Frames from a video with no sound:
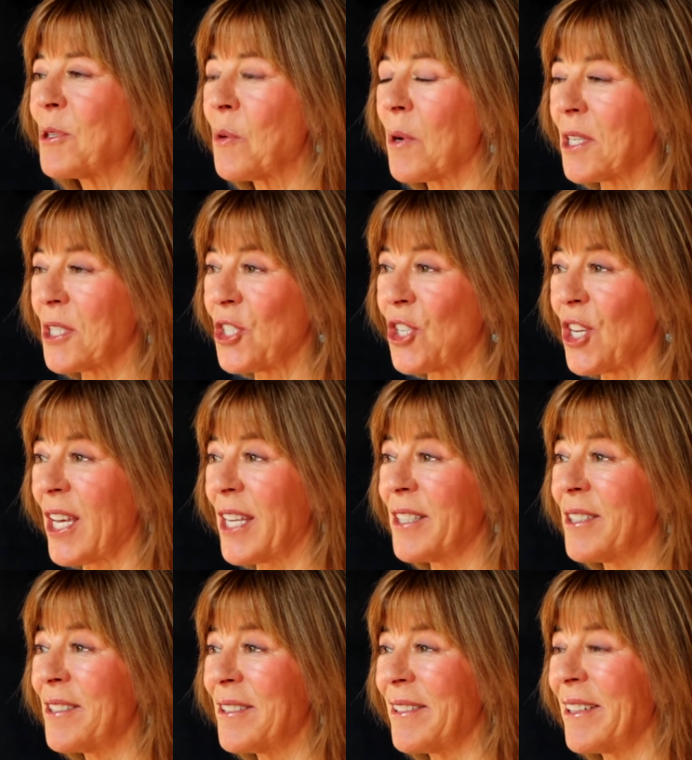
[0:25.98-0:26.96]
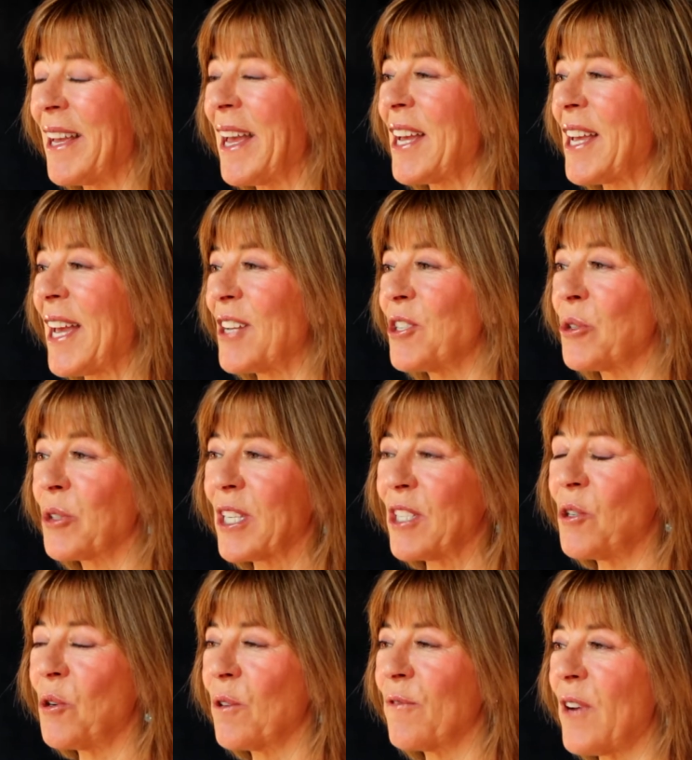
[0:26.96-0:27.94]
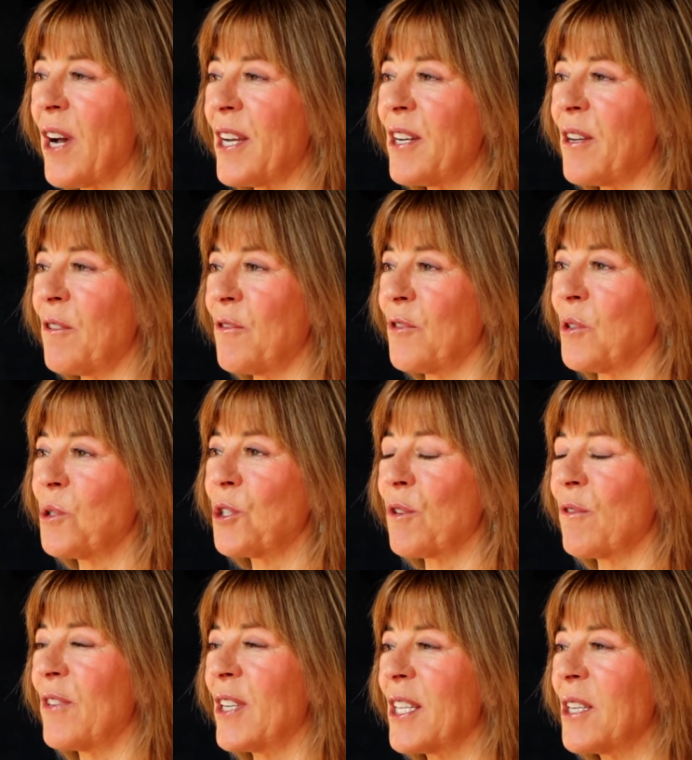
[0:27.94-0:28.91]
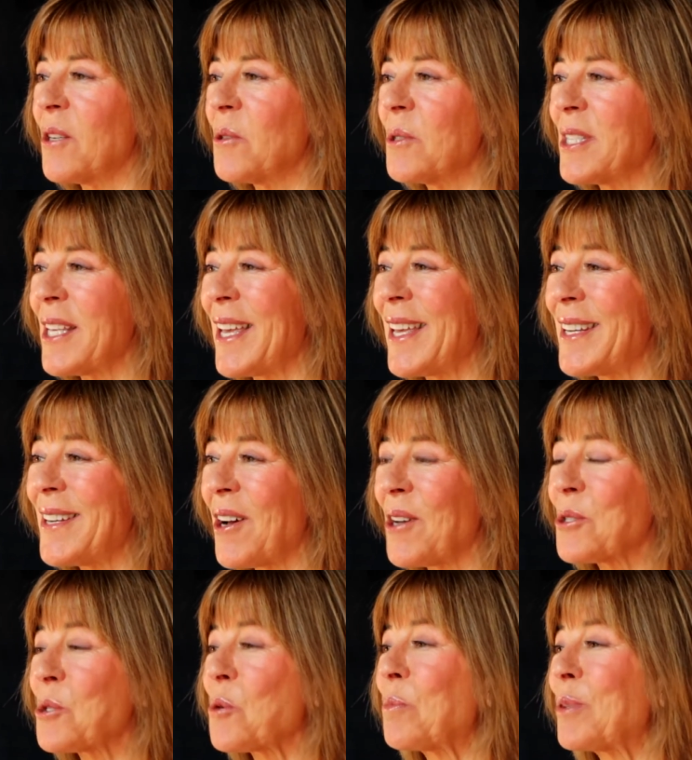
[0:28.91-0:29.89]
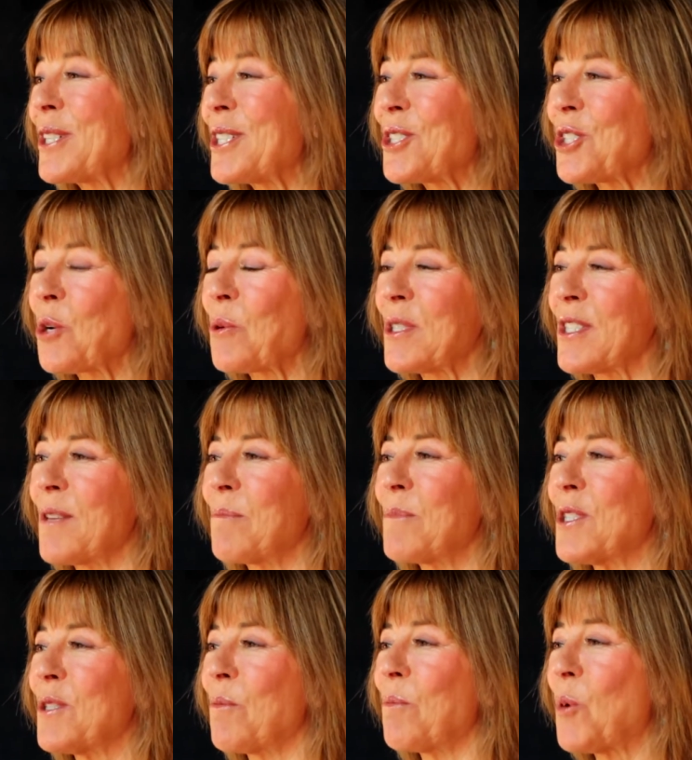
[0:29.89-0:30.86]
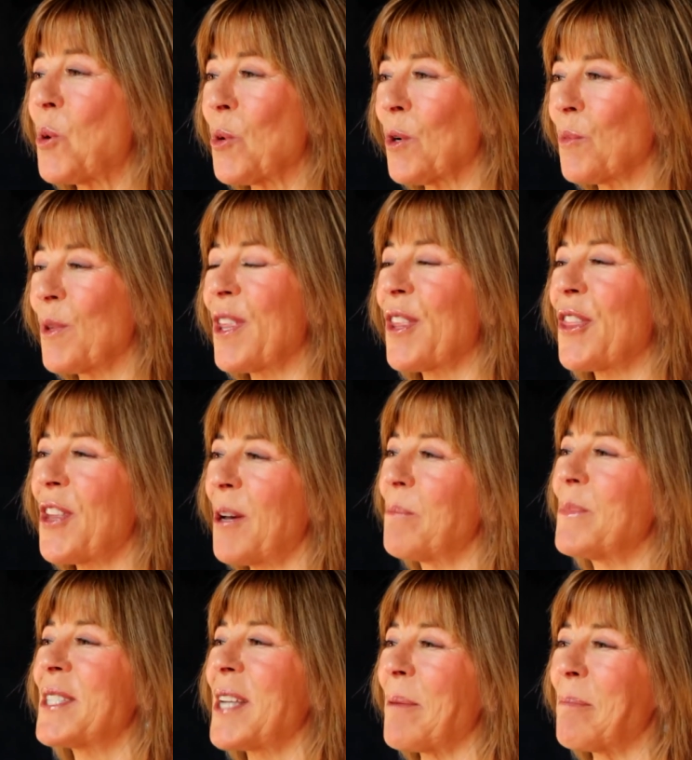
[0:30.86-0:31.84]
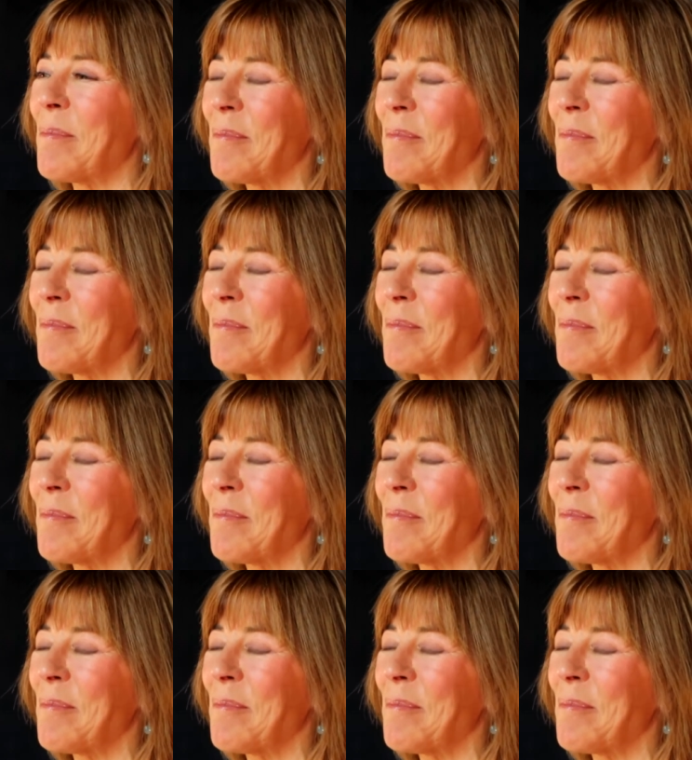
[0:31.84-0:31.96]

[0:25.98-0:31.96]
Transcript: to our channel and you'll get notified of future videos, and also please show us some support with a thumbs up.